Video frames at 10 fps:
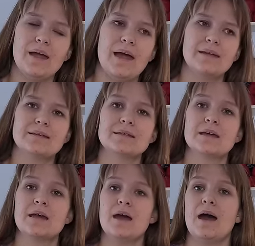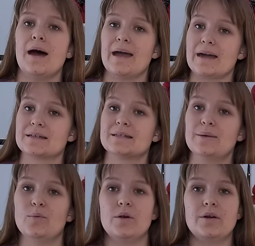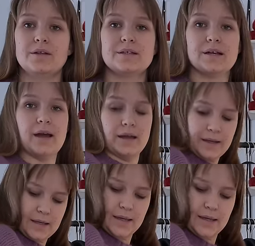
And I actually worked like